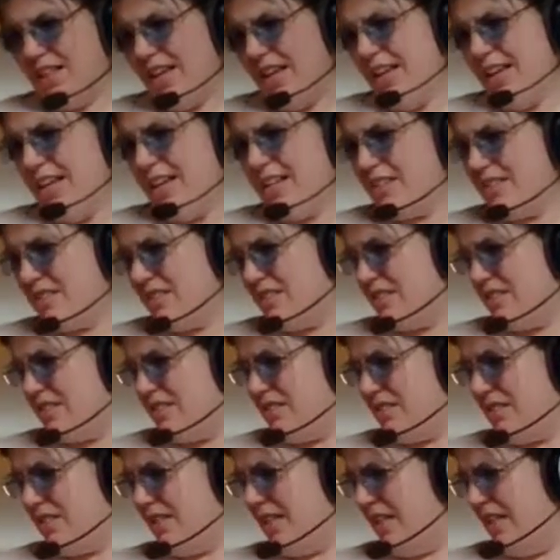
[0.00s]

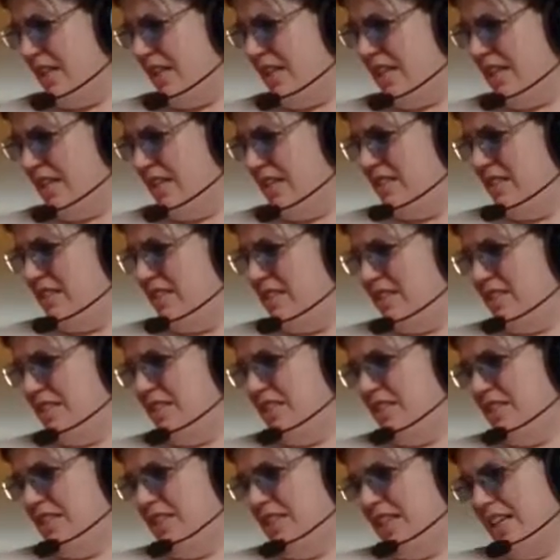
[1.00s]
Next
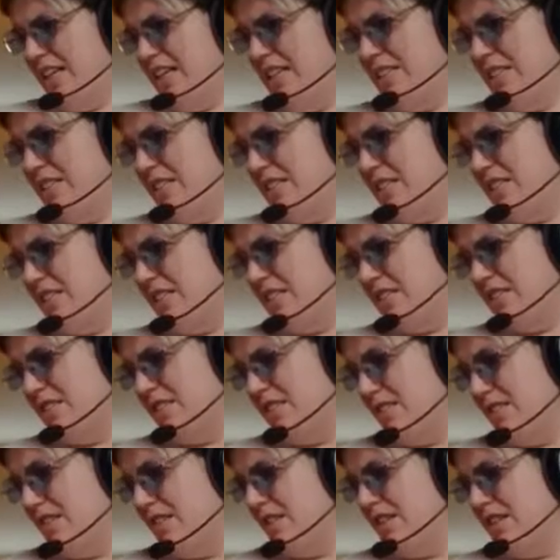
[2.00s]
is
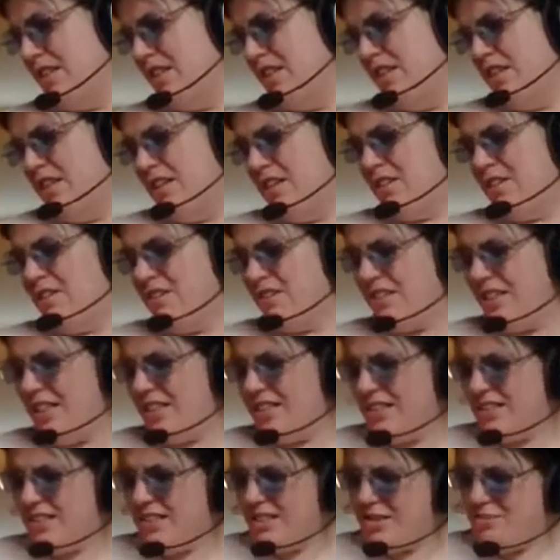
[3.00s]
this. The
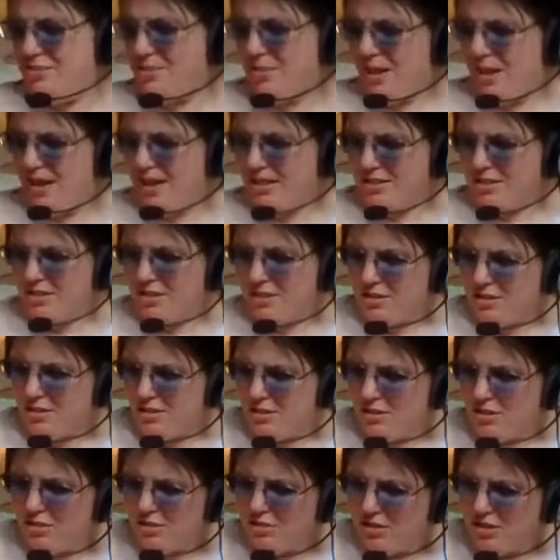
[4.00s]
contents of this bag, it's
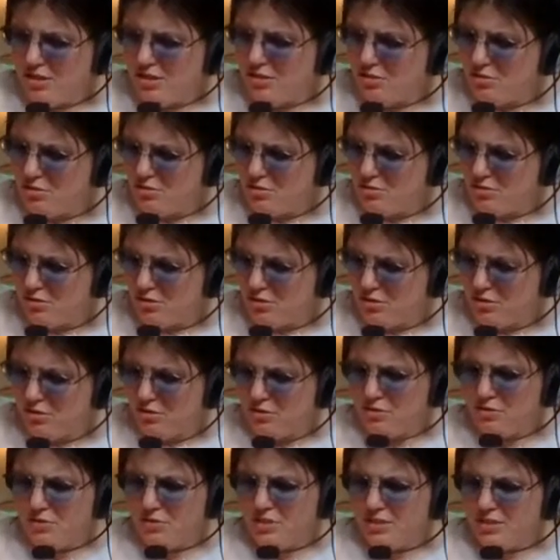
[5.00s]
got glorious holes
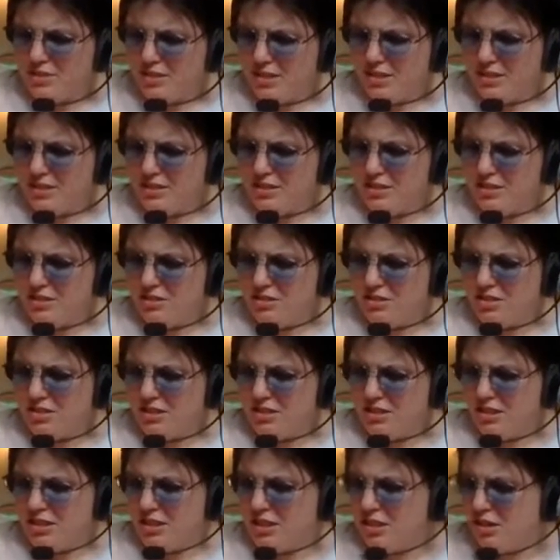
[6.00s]
all over it, thanks to
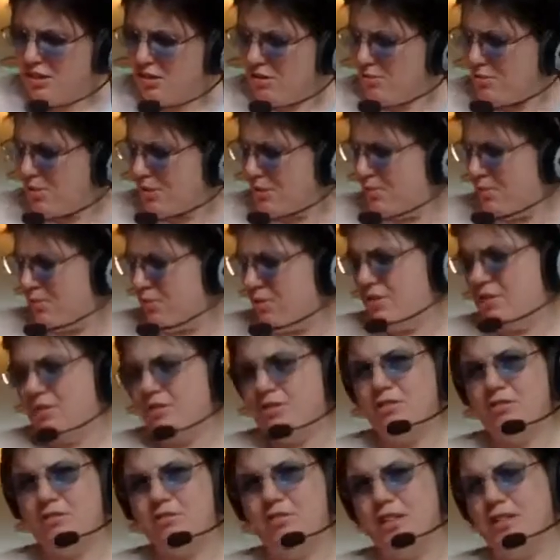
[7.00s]
using it to cart my
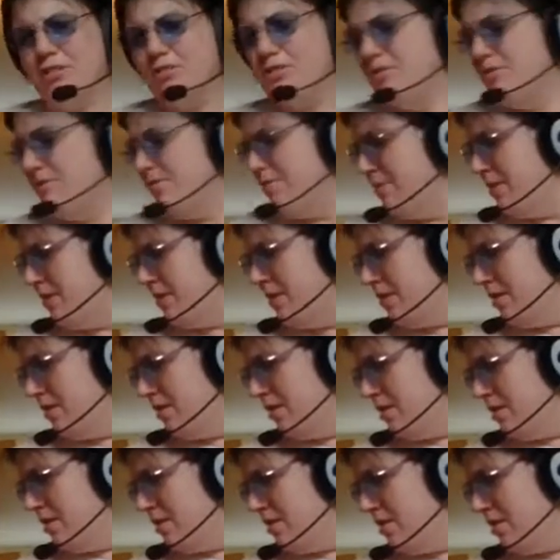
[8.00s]
printer around.
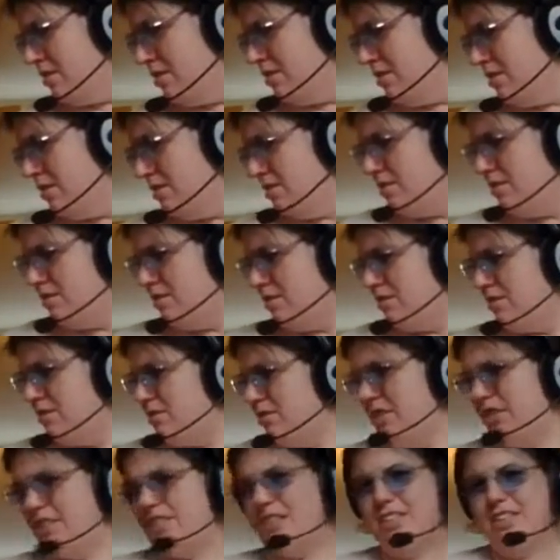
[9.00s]

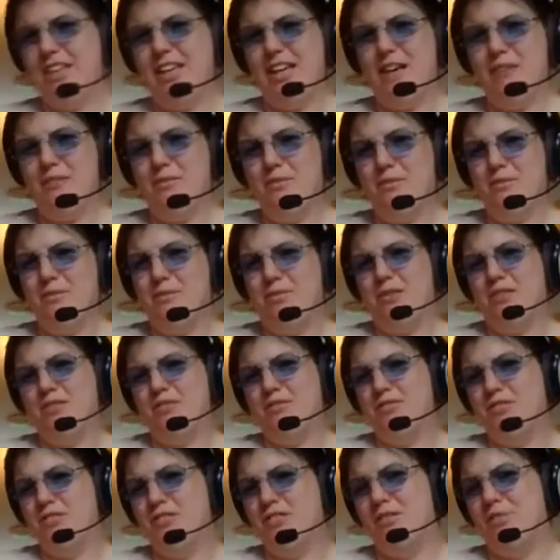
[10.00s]
I had to carry my
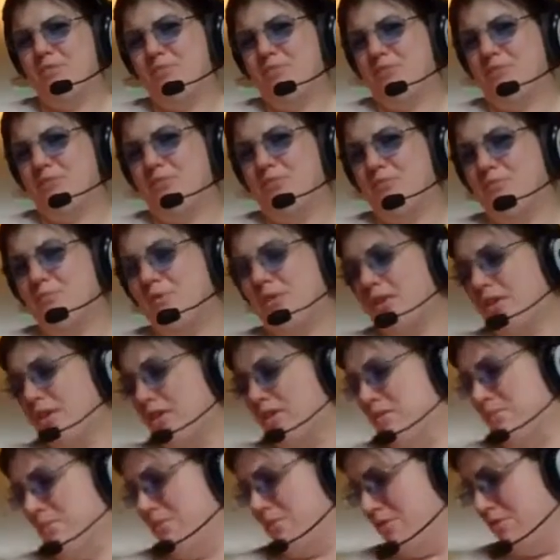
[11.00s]
printer or something when
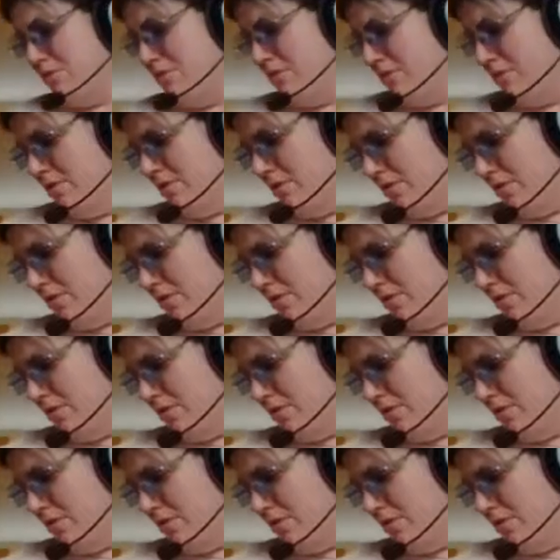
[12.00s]
bringing it up here.